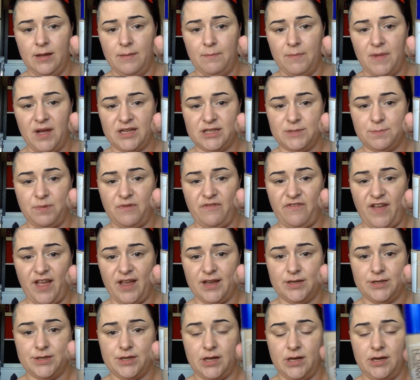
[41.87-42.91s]
Match
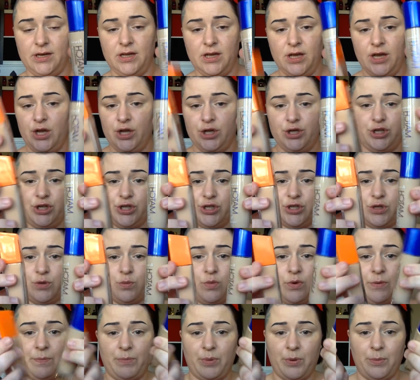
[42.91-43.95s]
Perfection, just
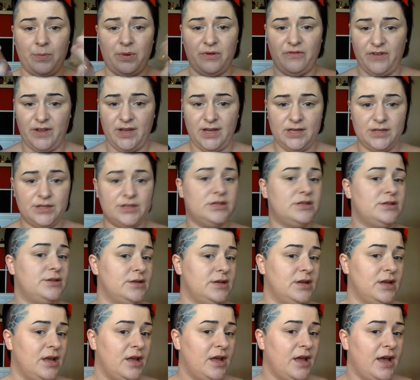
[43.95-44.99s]
one pump of each,
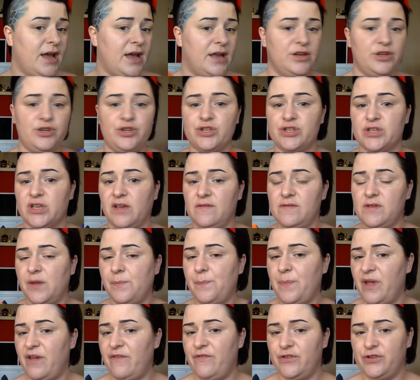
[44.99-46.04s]
and it just gives you a
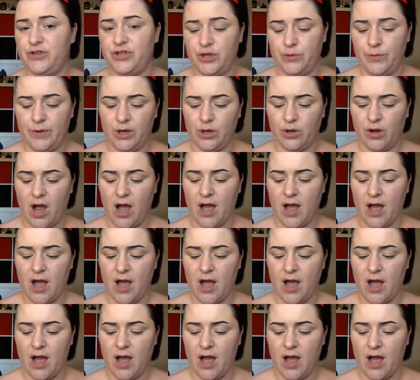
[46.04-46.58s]
bit of a dewy look.